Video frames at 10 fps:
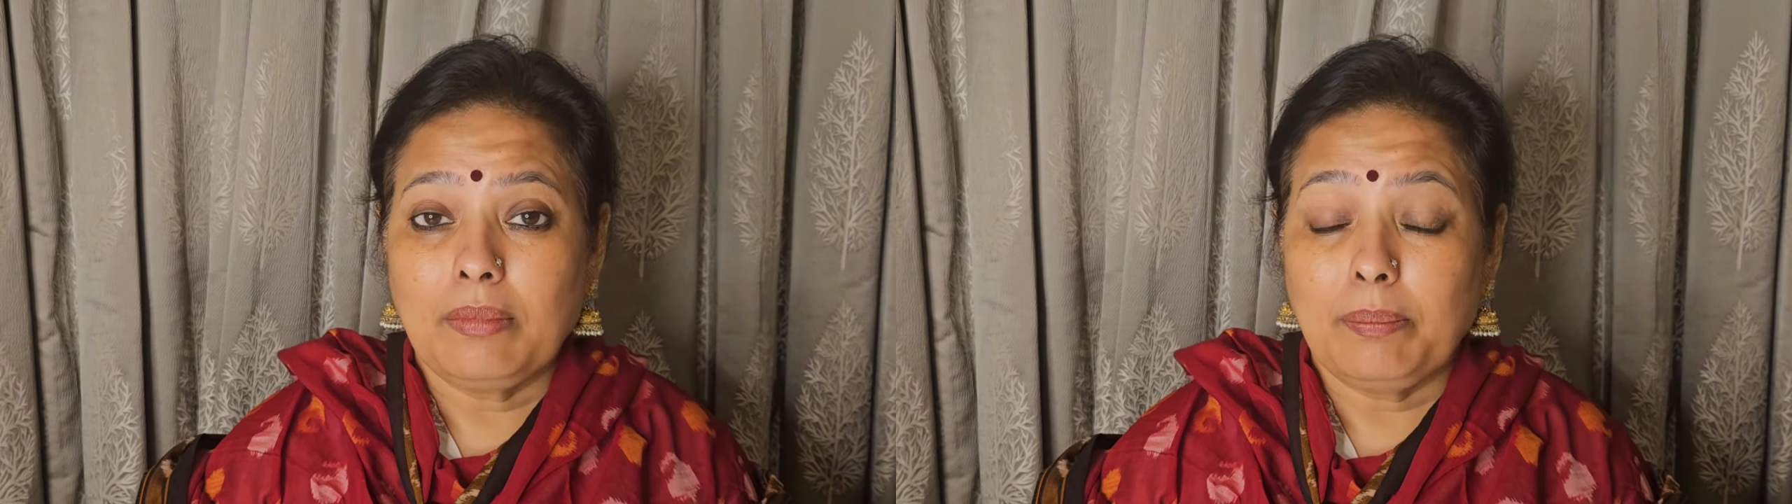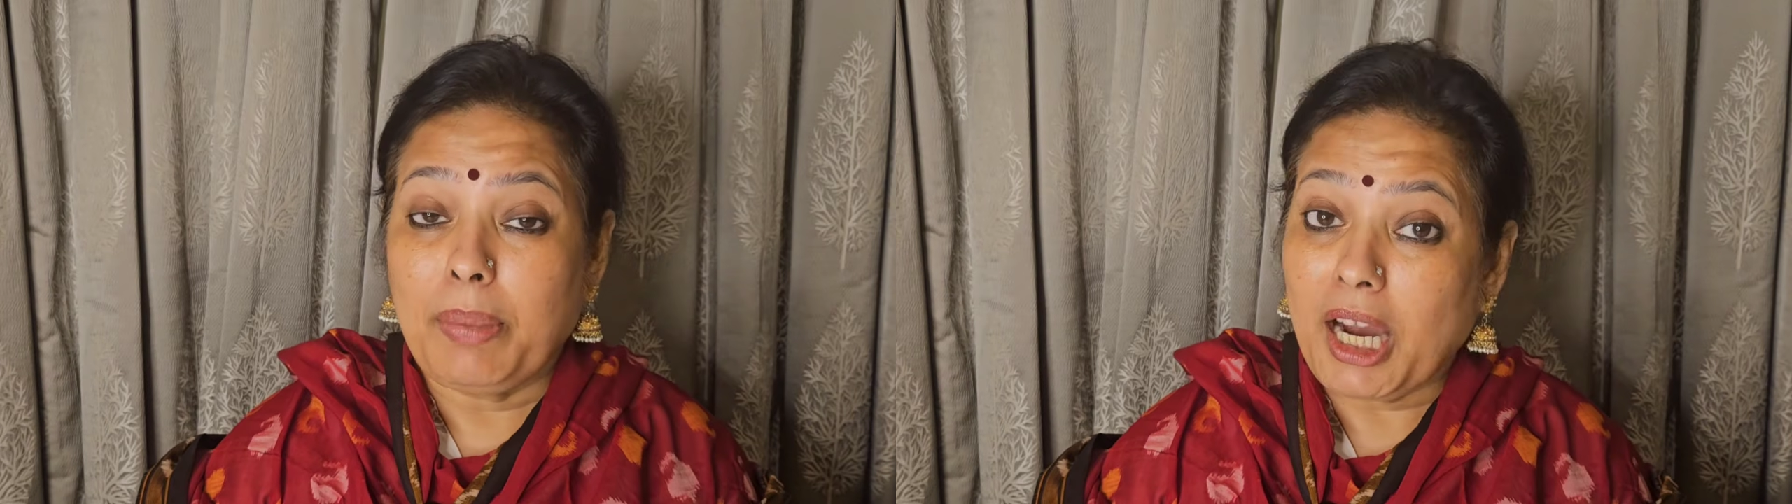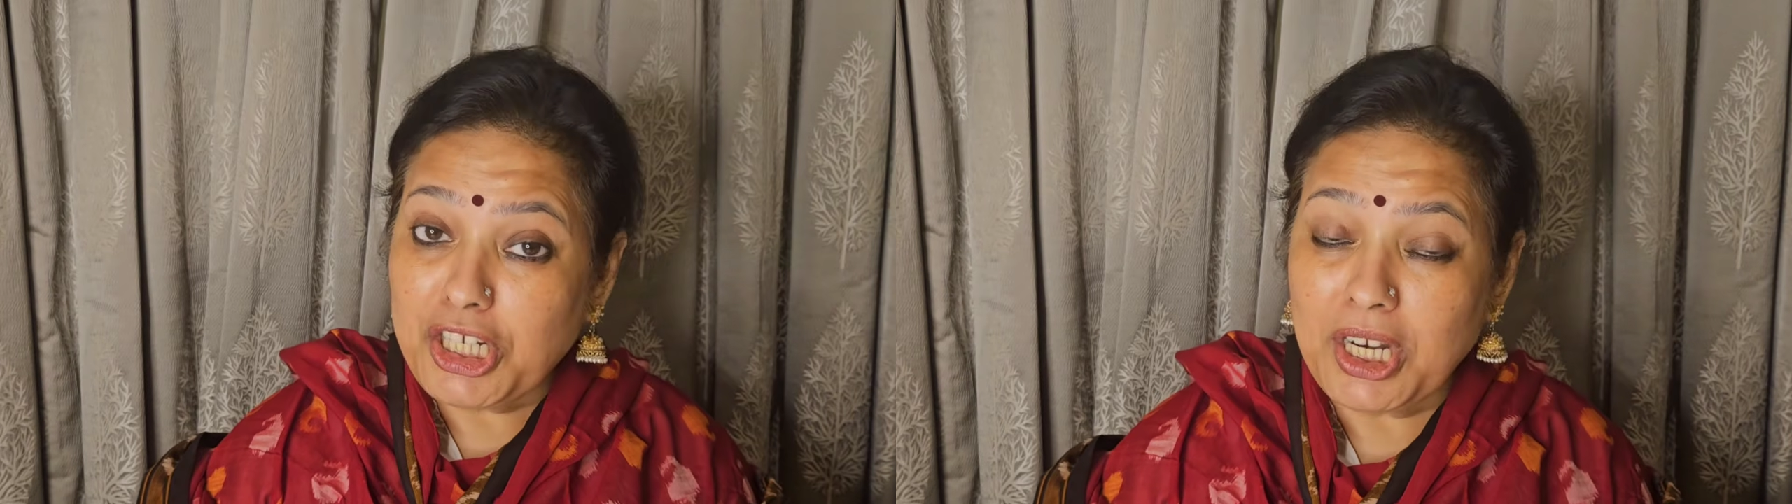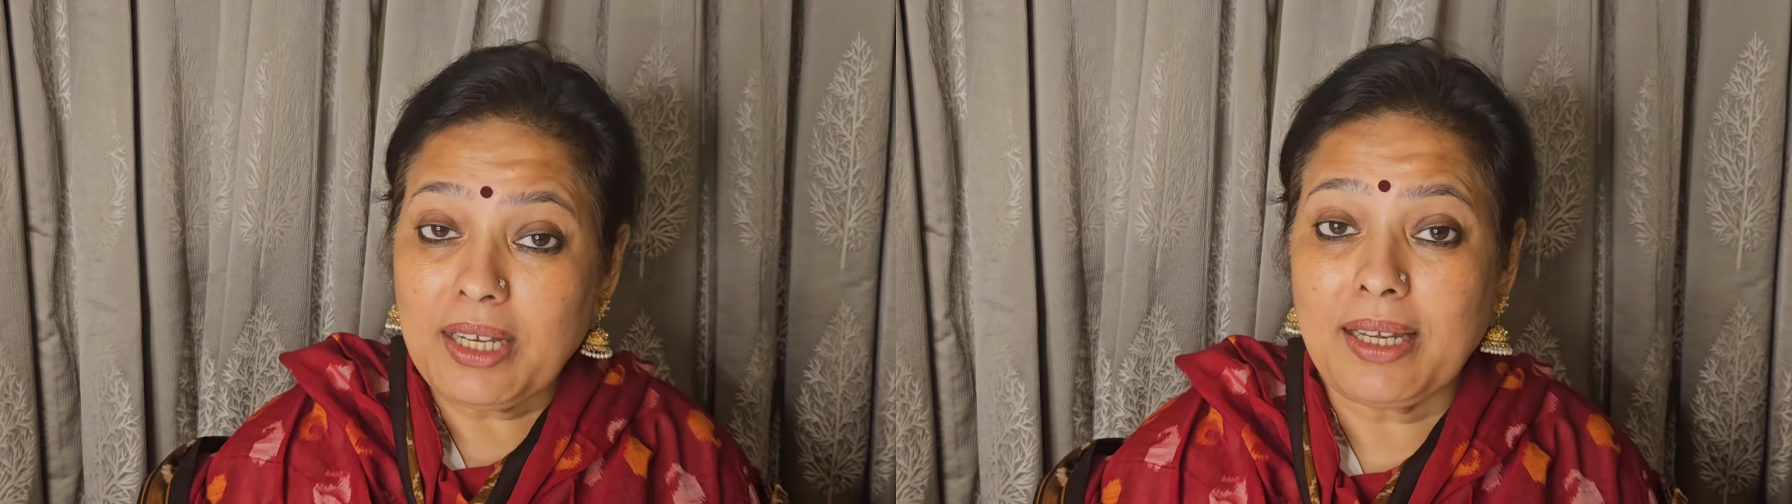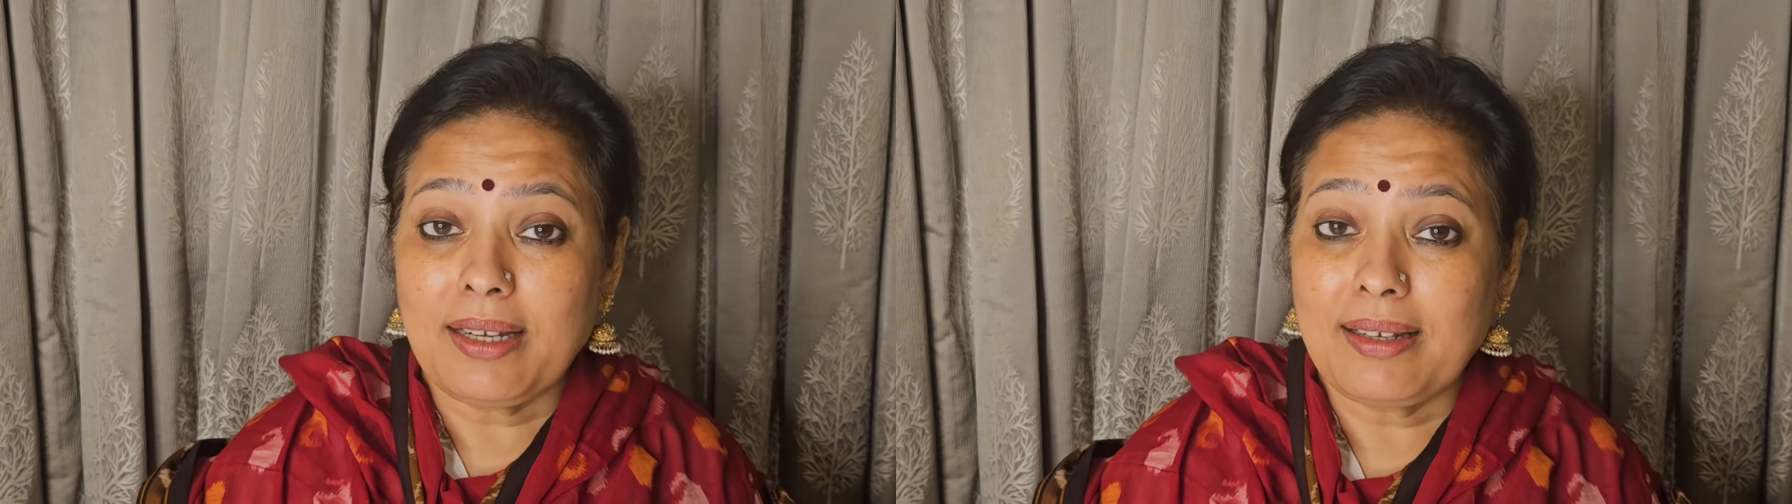
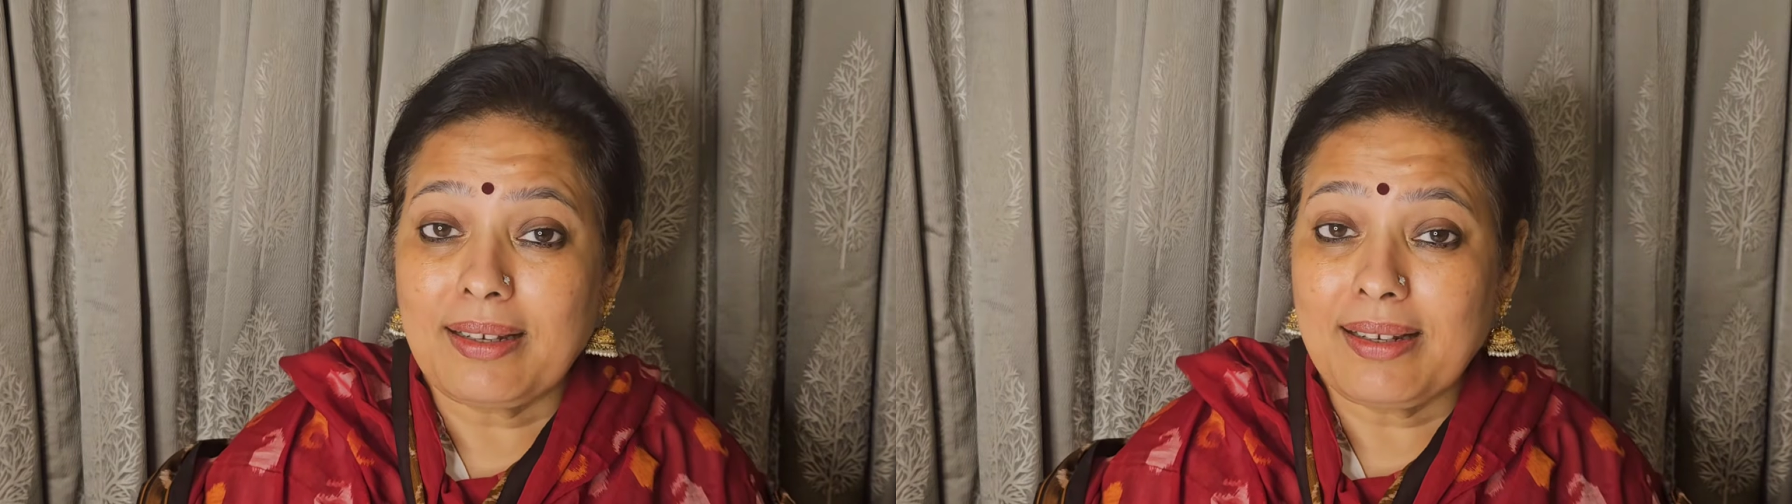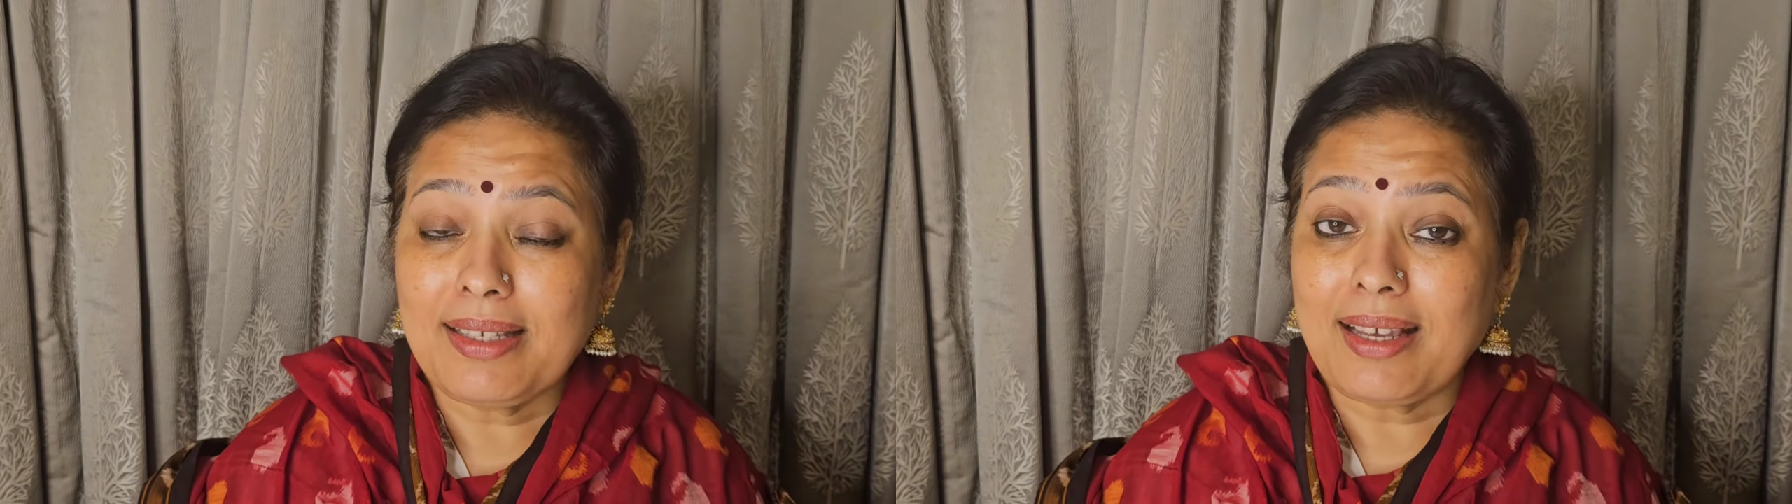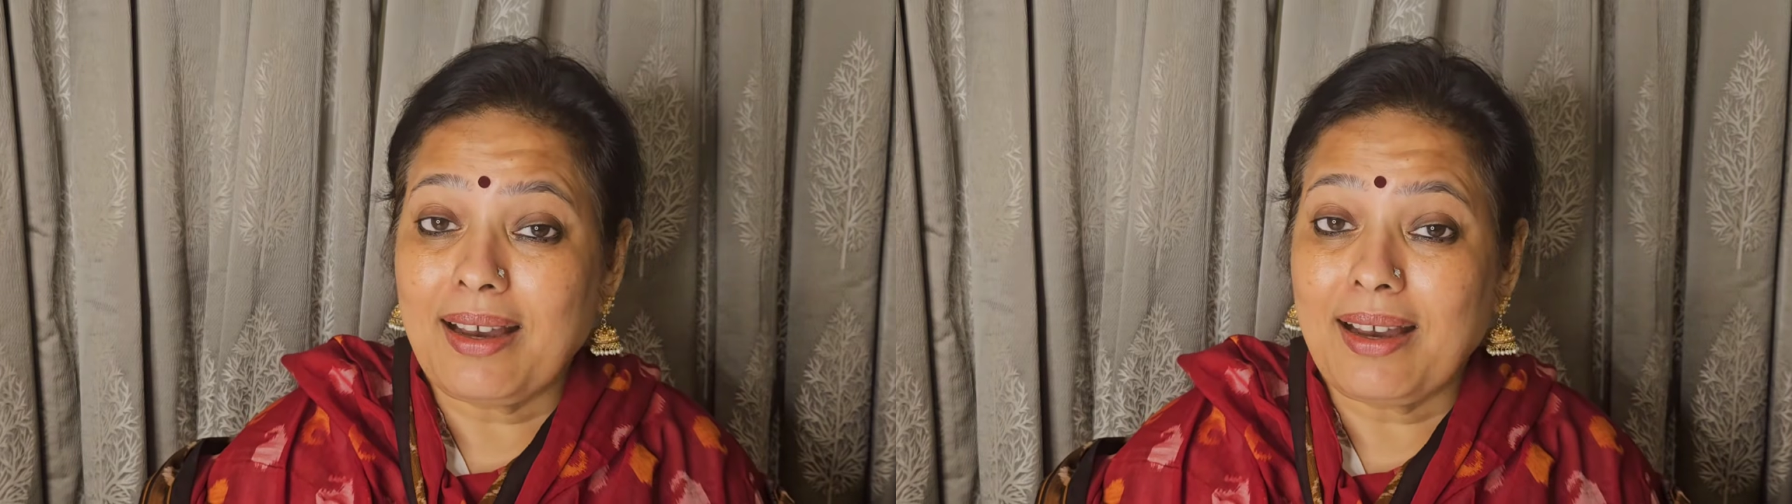Bhashanga ragas